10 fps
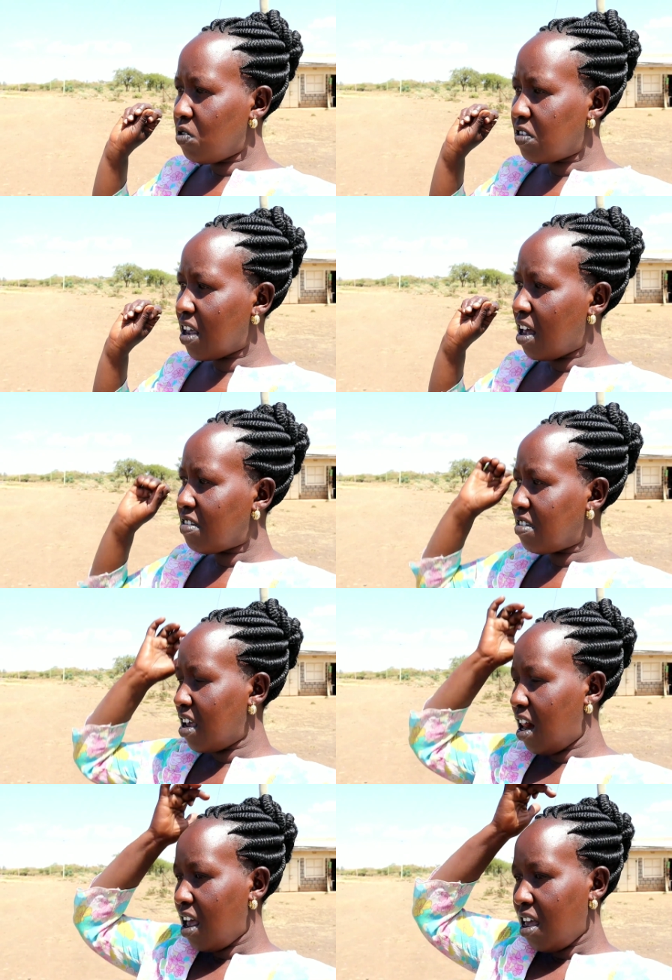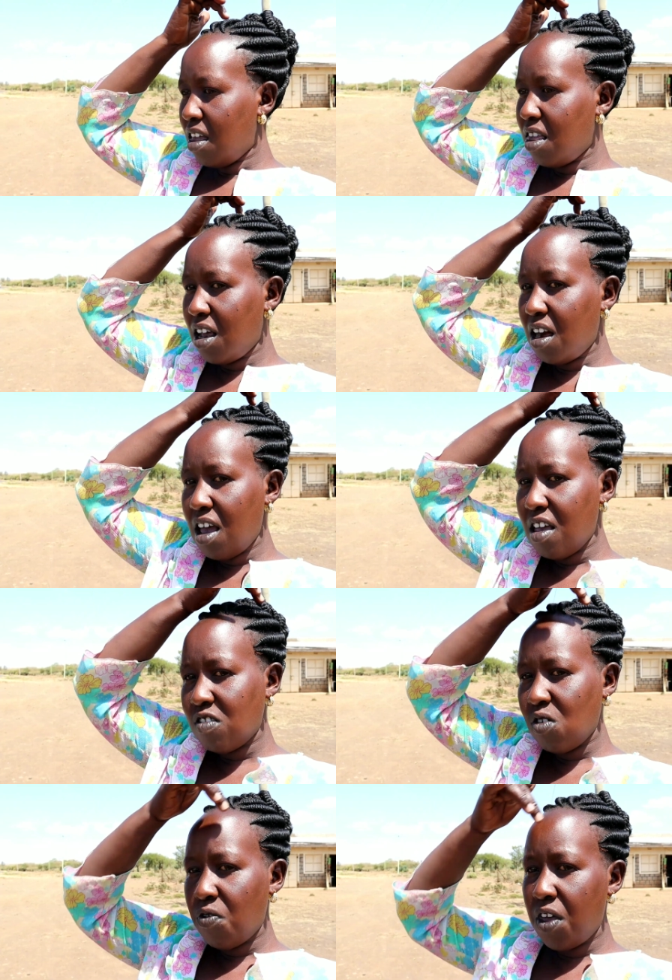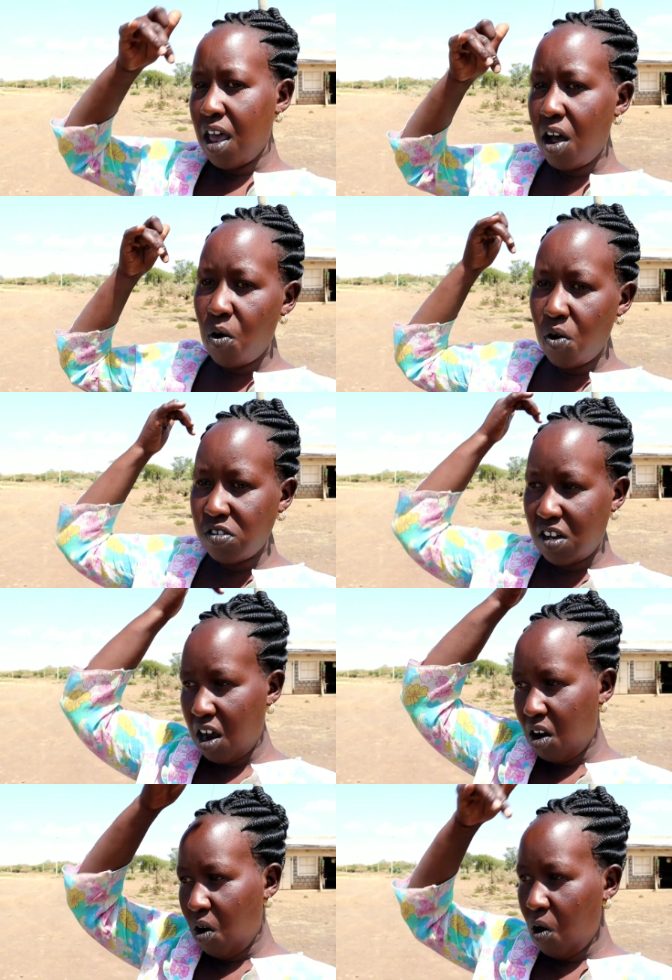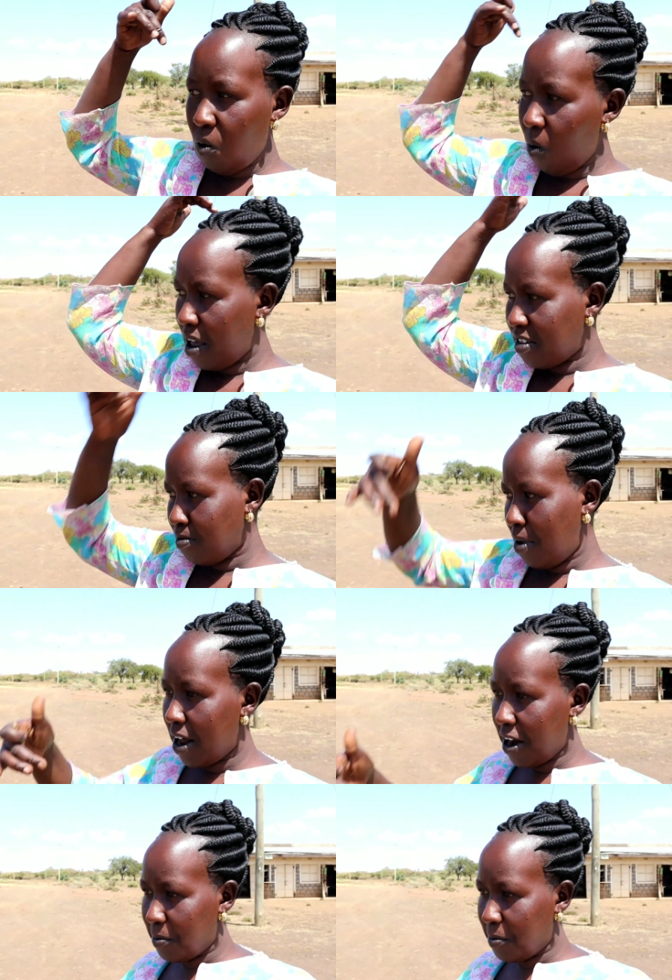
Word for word: Interesting also was that persons born in the north of